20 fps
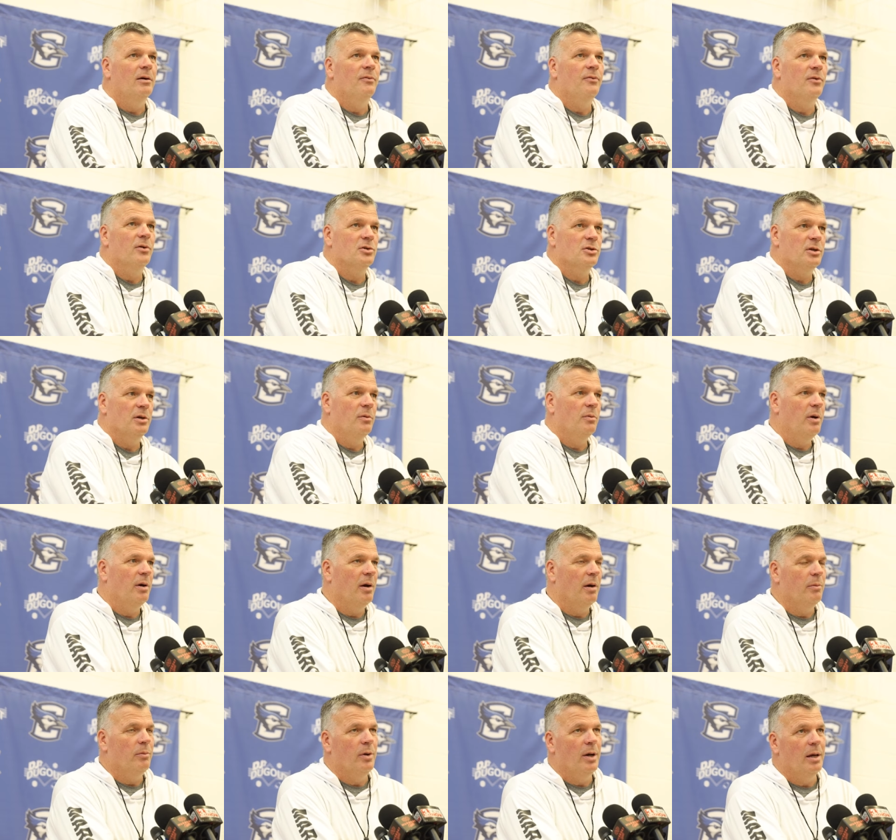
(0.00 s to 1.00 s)
fortunately
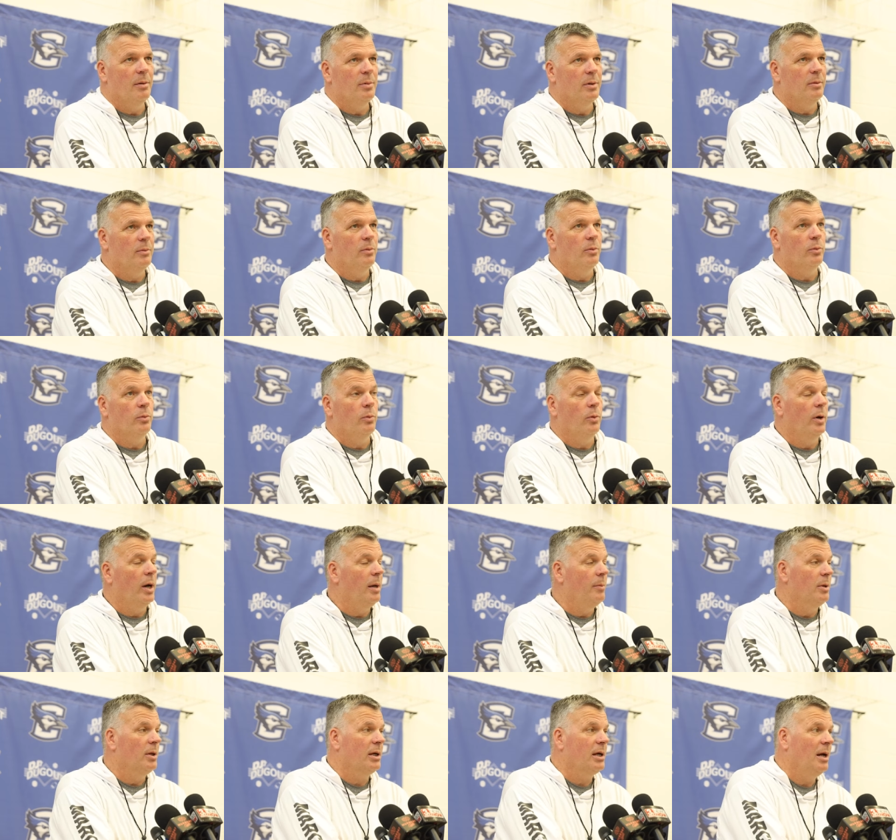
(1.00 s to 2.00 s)
we're
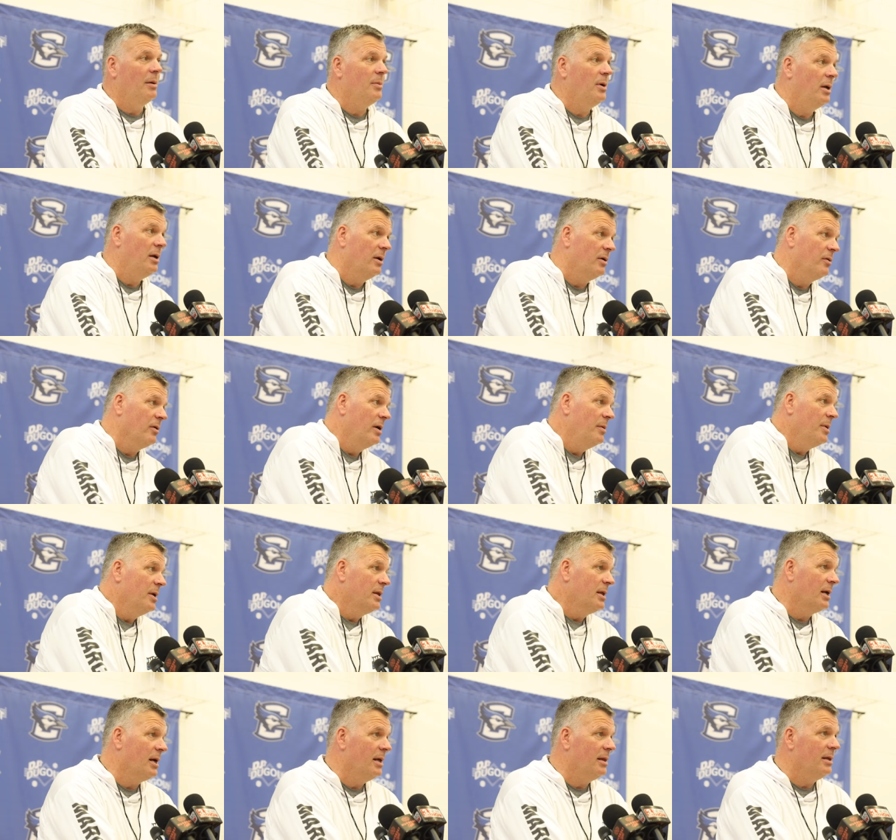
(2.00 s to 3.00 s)
able to come to an
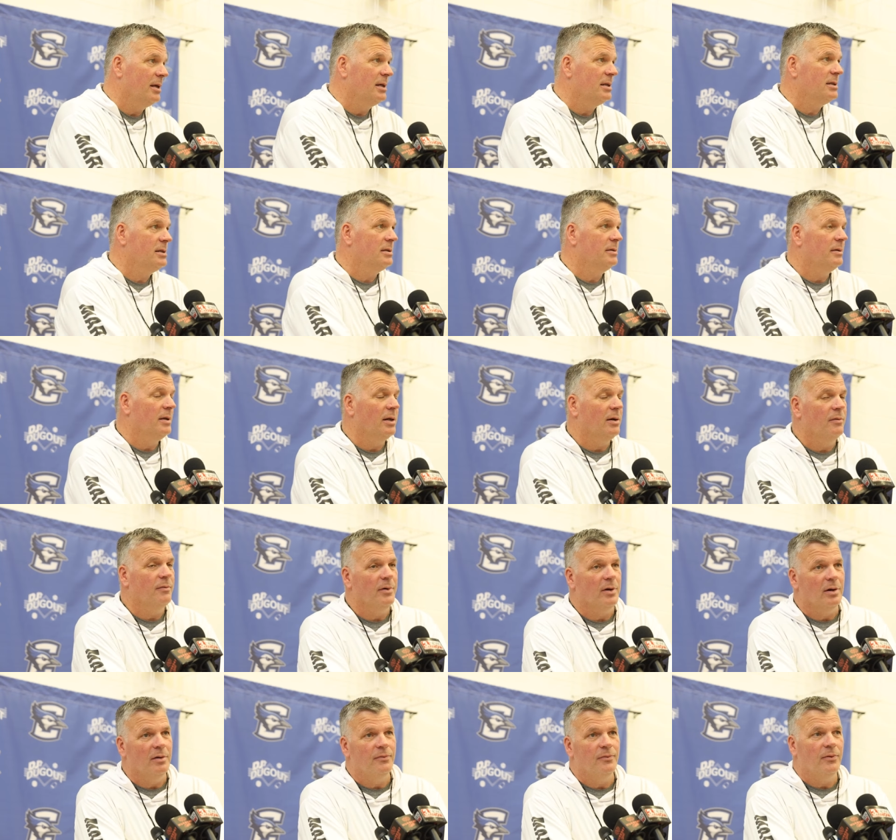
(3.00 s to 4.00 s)
agreement that I think's
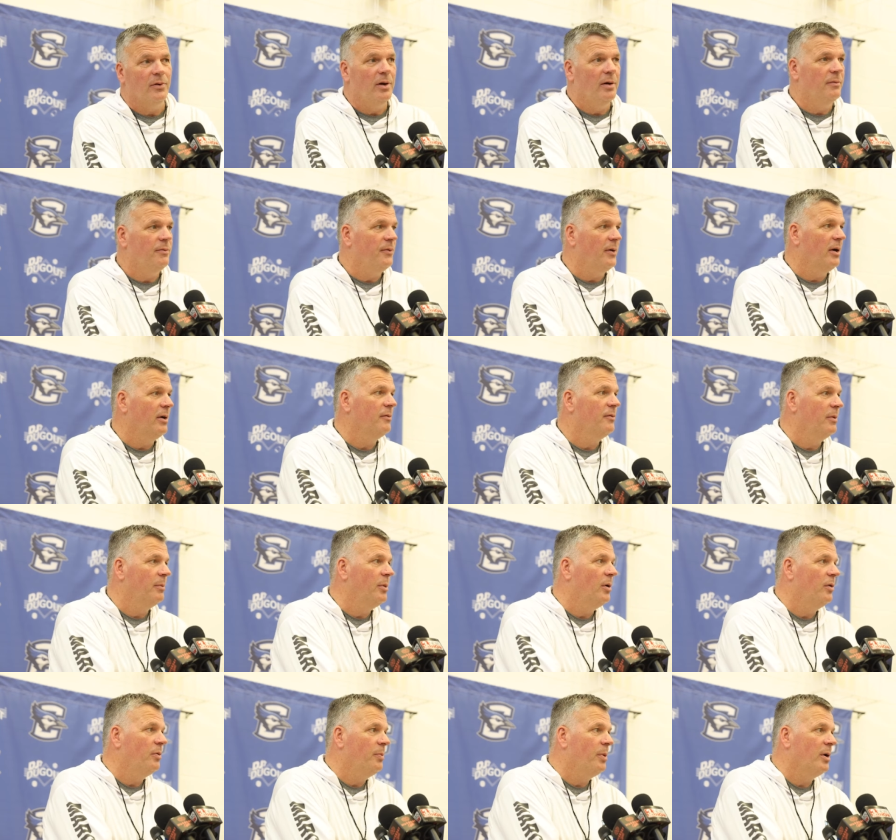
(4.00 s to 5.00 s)
very fair for
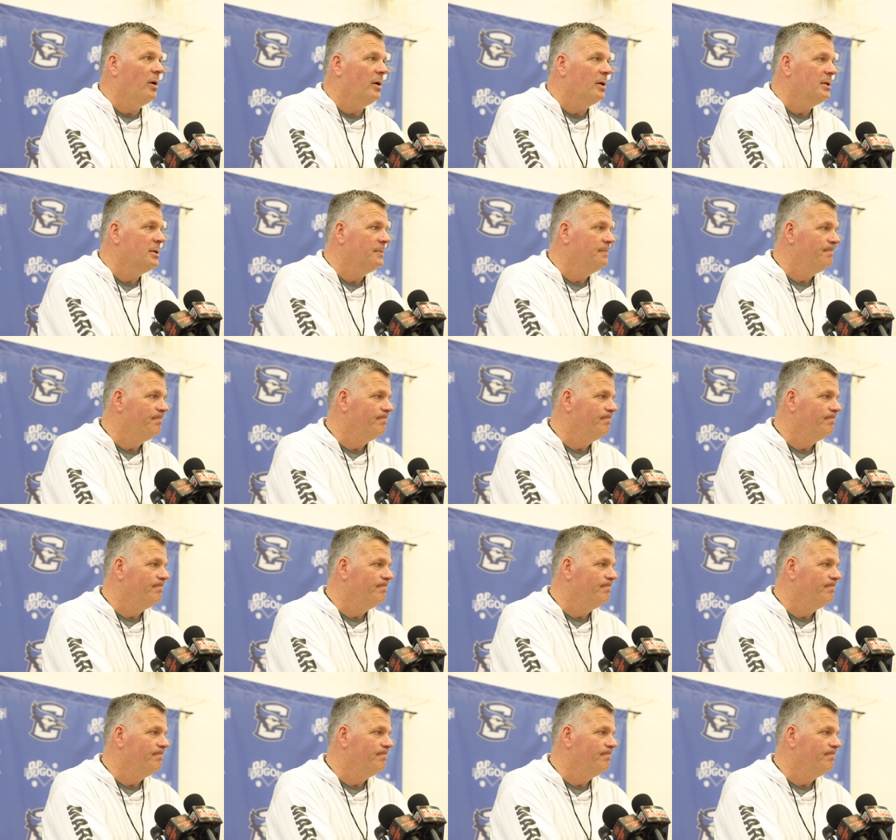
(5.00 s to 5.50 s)
both parties.